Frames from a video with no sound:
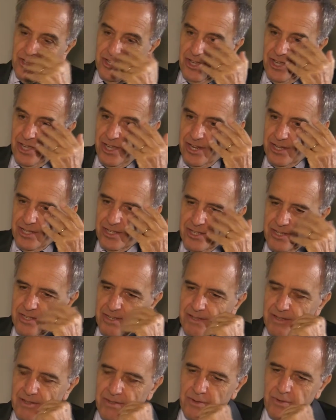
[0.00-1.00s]
church,
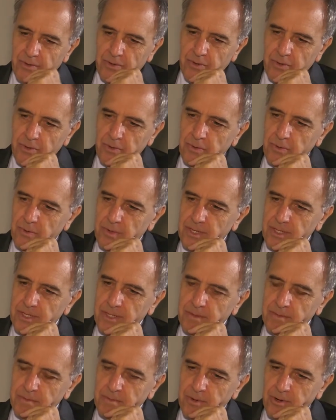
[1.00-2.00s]
who was
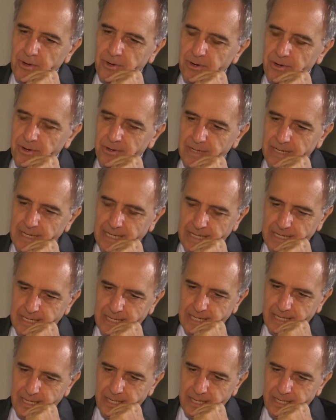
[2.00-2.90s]
born in